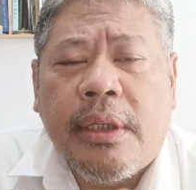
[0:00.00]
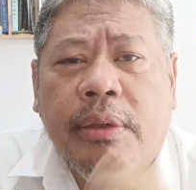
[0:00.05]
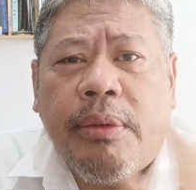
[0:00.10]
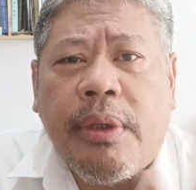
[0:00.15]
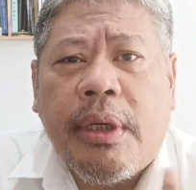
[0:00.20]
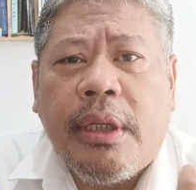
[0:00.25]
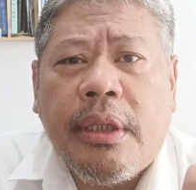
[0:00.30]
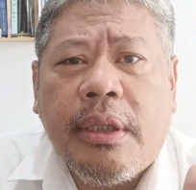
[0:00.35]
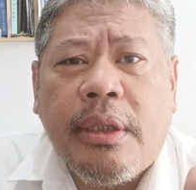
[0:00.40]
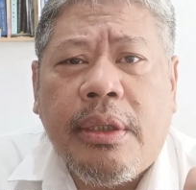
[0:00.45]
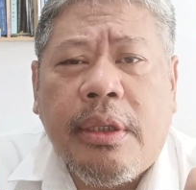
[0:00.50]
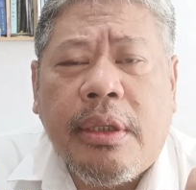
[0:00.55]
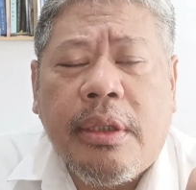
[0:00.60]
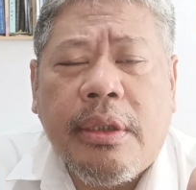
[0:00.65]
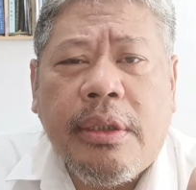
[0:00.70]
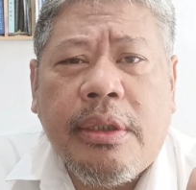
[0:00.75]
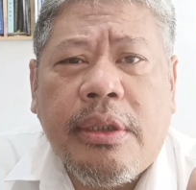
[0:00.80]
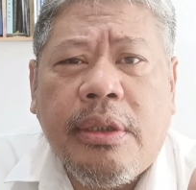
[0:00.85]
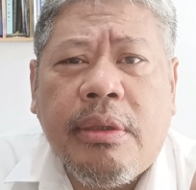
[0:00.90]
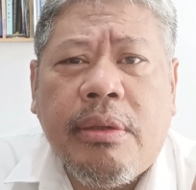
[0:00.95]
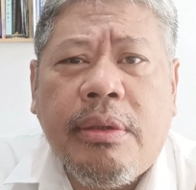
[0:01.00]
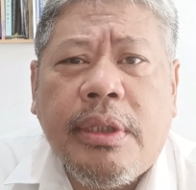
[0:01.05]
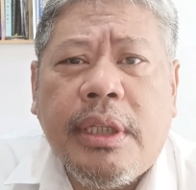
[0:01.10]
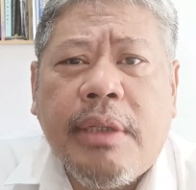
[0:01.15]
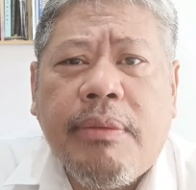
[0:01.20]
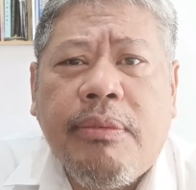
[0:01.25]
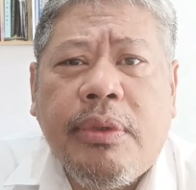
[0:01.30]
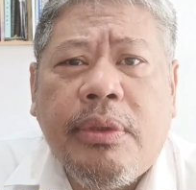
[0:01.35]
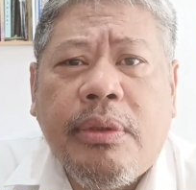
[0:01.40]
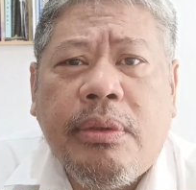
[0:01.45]
Well, you don't
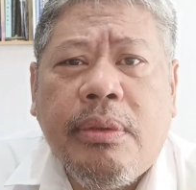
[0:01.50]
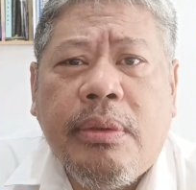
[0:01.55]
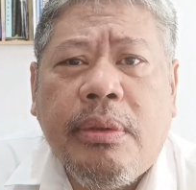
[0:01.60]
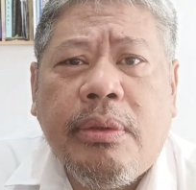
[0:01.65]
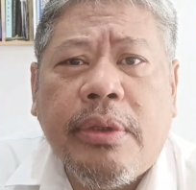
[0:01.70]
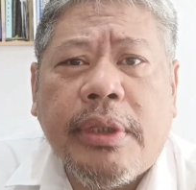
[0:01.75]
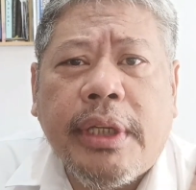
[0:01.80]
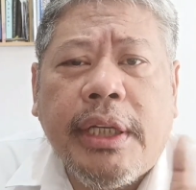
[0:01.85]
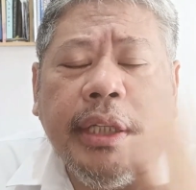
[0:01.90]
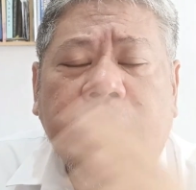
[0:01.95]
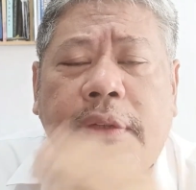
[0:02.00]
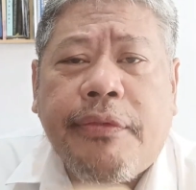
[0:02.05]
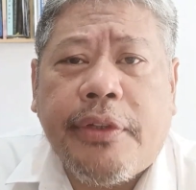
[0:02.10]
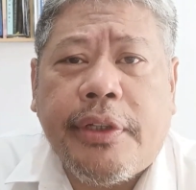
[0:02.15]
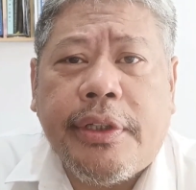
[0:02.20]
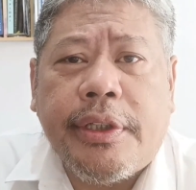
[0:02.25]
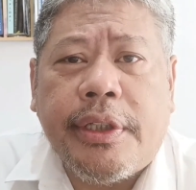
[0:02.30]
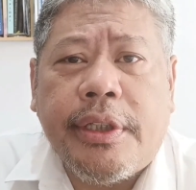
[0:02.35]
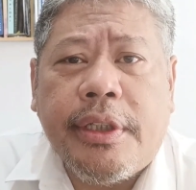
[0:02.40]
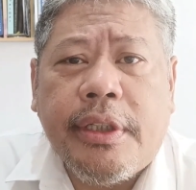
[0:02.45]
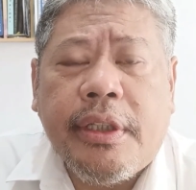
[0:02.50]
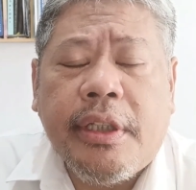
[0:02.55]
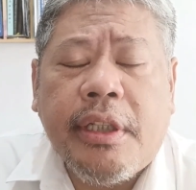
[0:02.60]
have to look any further.